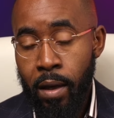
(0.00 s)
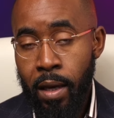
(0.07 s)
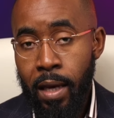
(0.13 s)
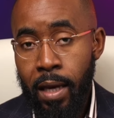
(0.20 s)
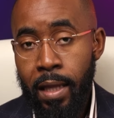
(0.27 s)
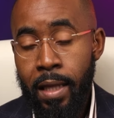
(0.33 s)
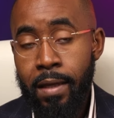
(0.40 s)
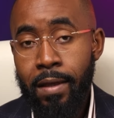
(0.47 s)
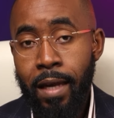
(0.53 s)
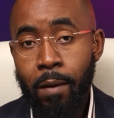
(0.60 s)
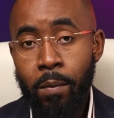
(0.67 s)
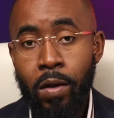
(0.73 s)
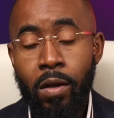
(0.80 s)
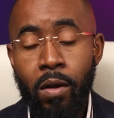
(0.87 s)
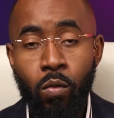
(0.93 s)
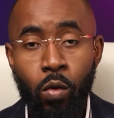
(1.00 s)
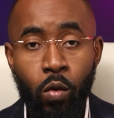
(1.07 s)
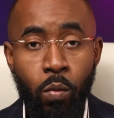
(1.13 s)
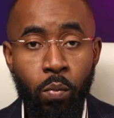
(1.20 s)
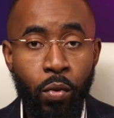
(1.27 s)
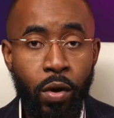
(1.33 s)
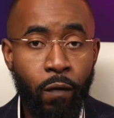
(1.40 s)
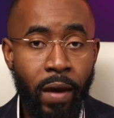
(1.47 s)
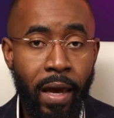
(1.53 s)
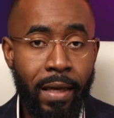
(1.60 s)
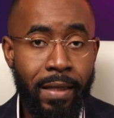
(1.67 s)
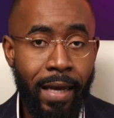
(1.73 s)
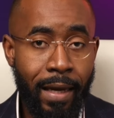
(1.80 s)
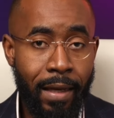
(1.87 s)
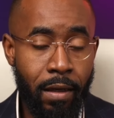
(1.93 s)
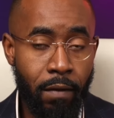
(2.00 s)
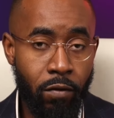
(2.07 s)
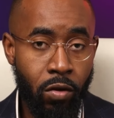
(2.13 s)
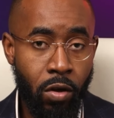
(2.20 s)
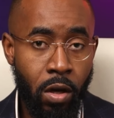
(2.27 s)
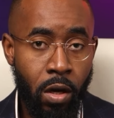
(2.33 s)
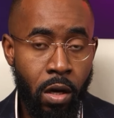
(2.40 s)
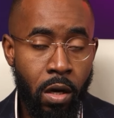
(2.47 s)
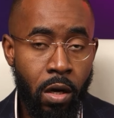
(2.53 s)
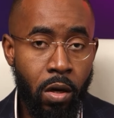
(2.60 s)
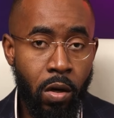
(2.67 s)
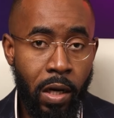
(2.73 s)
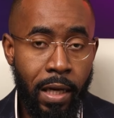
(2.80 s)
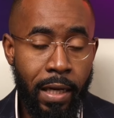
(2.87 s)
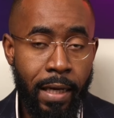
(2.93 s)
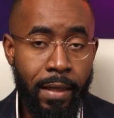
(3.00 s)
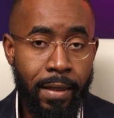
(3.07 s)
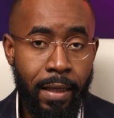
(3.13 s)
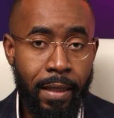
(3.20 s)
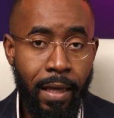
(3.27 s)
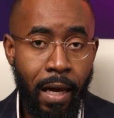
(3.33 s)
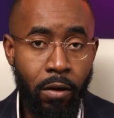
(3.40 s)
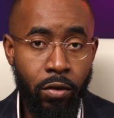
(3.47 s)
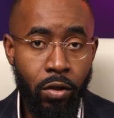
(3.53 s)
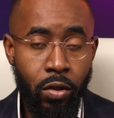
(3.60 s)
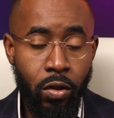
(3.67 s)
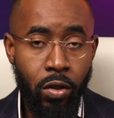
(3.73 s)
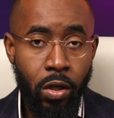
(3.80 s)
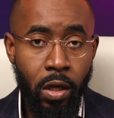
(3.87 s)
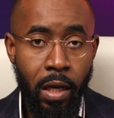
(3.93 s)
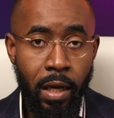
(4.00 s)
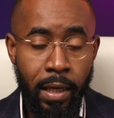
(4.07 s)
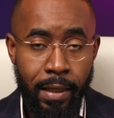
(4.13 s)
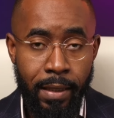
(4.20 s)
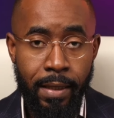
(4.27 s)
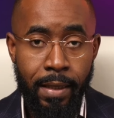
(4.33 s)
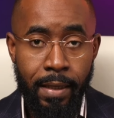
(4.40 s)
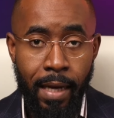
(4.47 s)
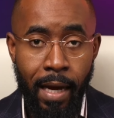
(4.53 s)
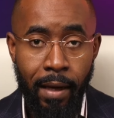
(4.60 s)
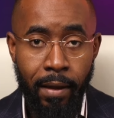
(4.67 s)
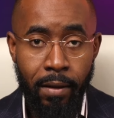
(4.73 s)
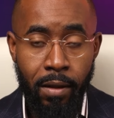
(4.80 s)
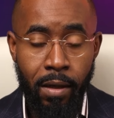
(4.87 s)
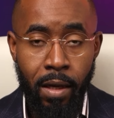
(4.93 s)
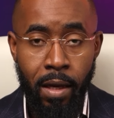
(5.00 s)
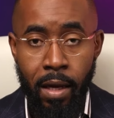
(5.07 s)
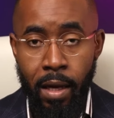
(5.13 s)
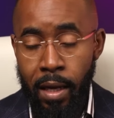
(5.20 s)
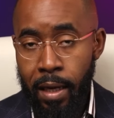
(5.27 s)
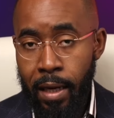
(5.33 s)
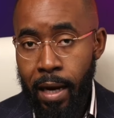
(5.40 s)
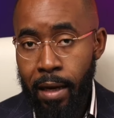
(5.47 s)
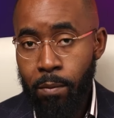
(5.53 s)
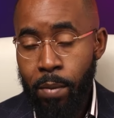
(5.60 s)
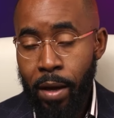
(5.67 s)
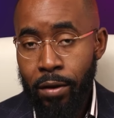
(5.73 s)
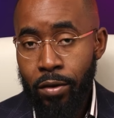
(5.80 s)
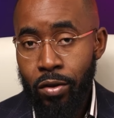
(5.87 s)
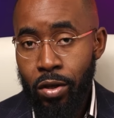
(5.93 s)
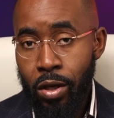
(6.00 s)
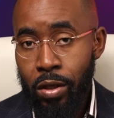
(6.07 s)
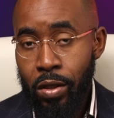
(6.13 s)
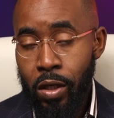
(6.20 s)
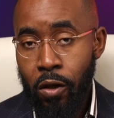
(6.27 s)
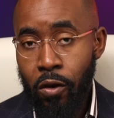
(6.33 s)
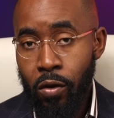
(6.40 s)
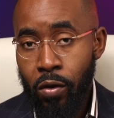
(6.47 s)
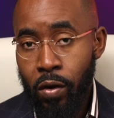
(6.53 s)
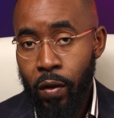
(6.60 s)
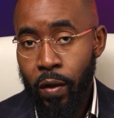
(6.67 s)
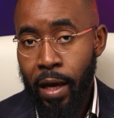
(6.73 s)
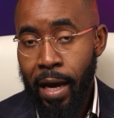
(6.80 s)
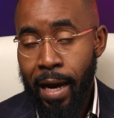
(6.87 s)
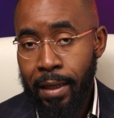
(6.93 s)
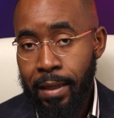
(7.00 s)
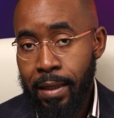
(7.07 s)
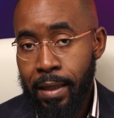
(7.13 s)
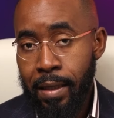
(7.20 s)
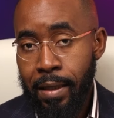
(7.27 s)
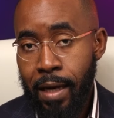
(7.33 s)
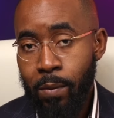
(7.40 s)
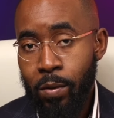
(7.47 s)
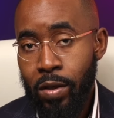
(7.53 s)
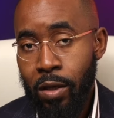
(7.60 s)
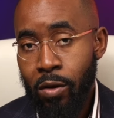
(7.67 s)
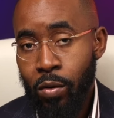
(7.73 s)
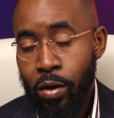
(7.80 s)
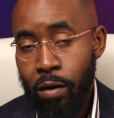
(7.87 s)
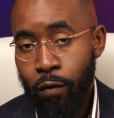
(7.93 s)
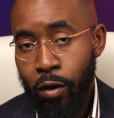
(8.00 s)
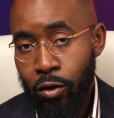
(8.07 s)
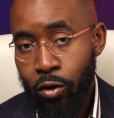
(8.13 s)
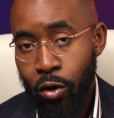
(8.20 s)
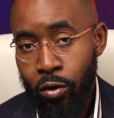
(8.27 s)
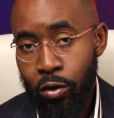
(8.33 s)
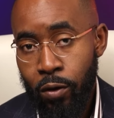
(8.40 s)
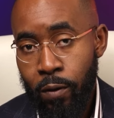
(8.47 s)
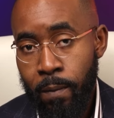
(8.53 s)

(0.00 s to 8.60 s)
In this segment, we will brief executives on latest technologies, latest design, and how to best secure the IT and cybersecurity infrastructure.